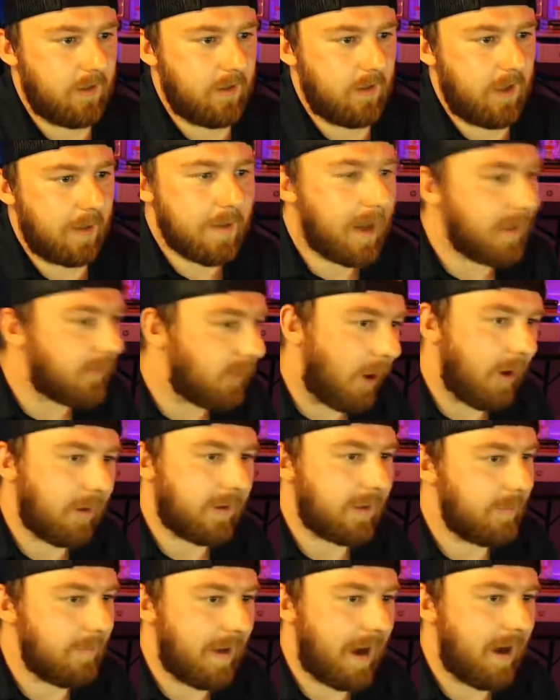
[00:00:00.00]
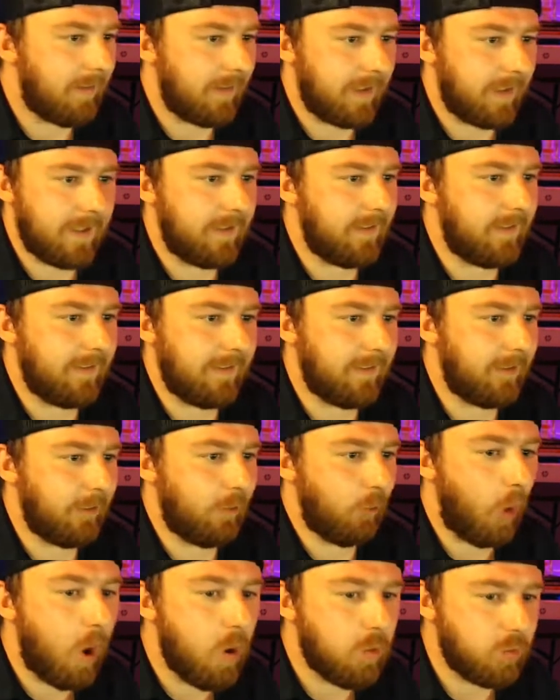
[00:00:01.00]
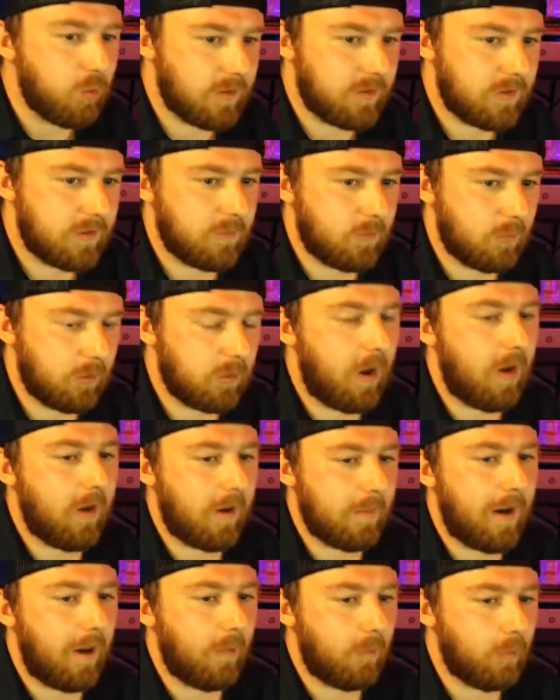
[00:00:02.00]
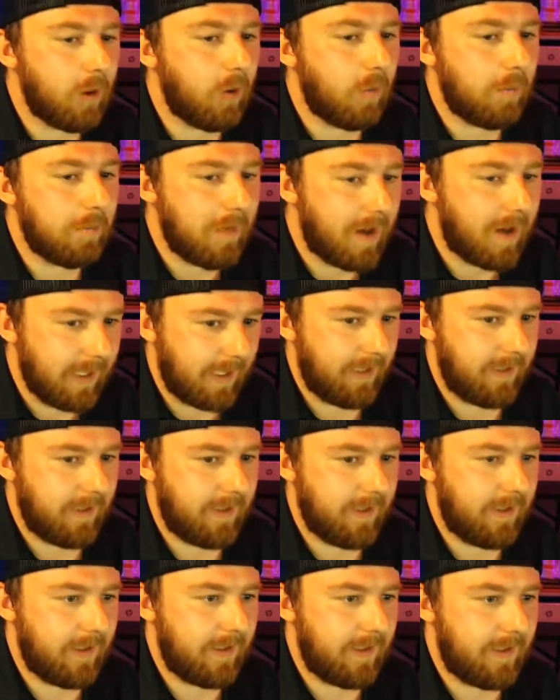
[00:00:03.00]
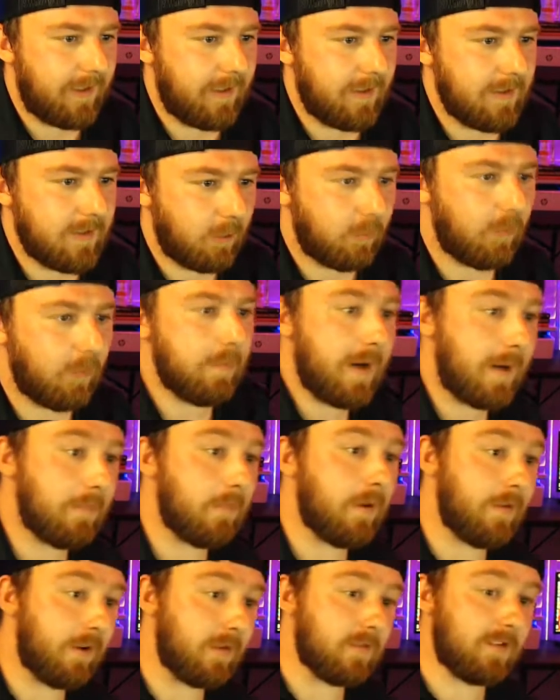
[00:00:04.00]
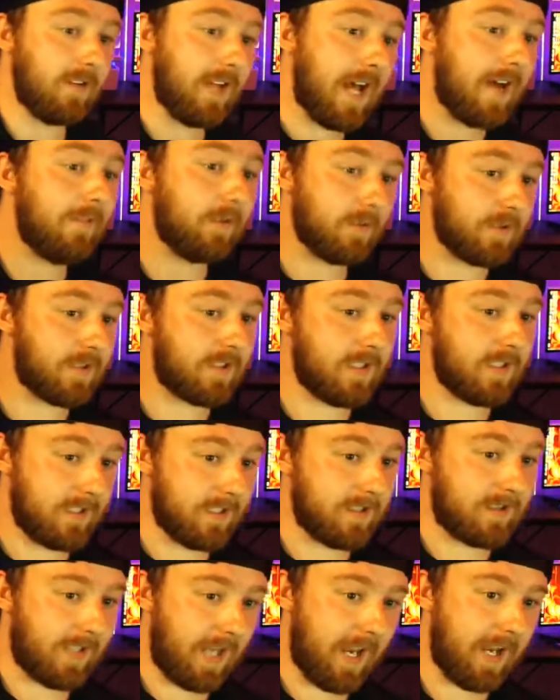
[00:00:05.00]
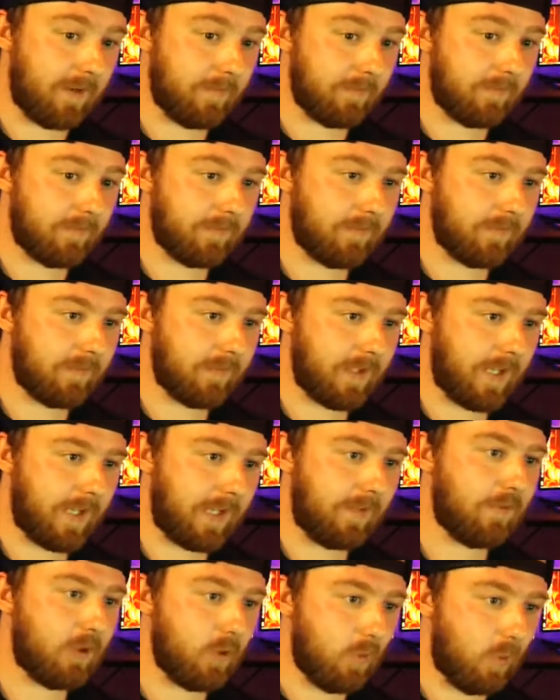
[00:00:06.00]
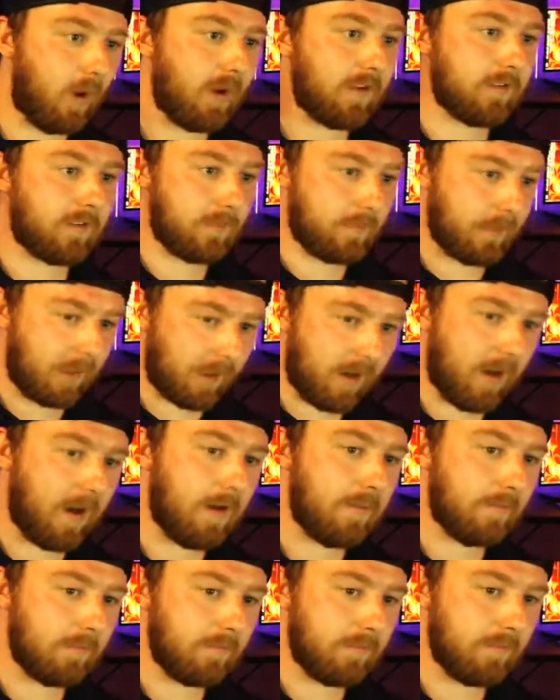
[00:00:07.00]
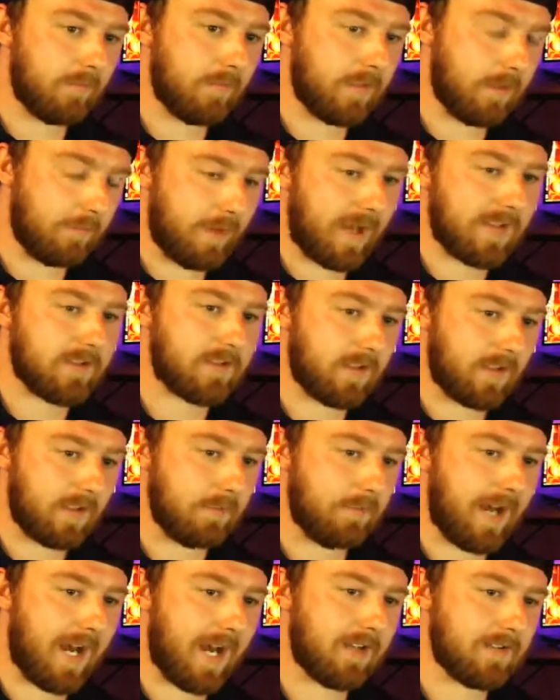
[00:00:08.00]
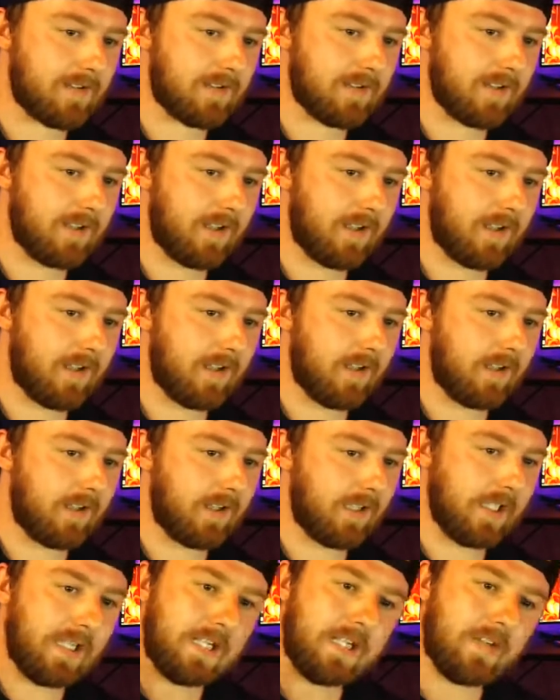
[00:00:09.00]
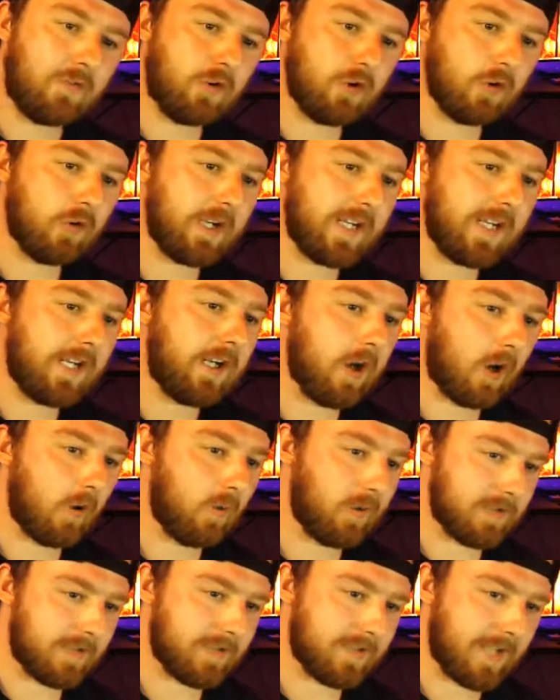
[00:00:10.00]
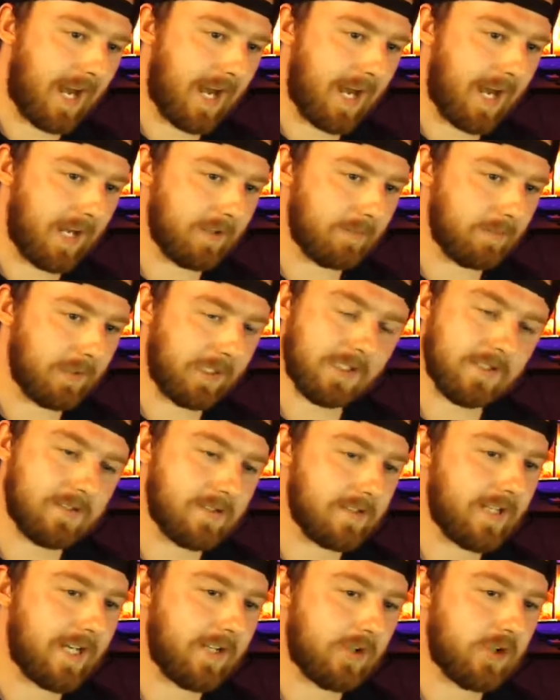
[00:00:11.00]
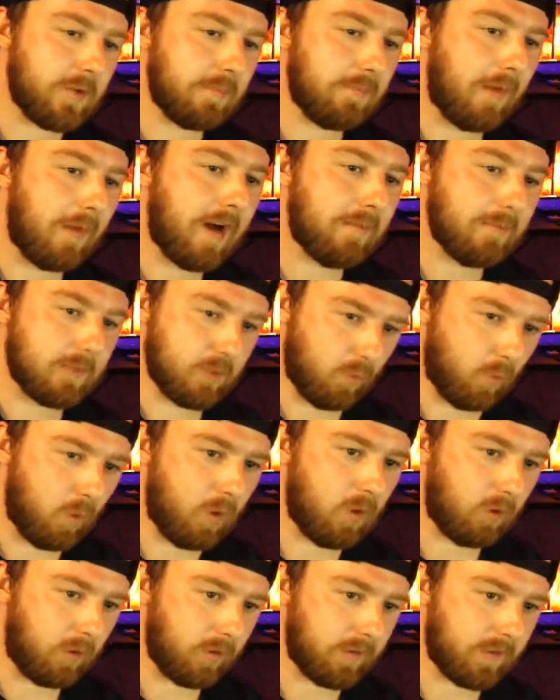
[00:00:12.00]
I'm not talking about in gross. We're talking about real money. So remember, there's levels to this game. And if you want to become the best of the best, leave your ego aside because this ain't your mama's world.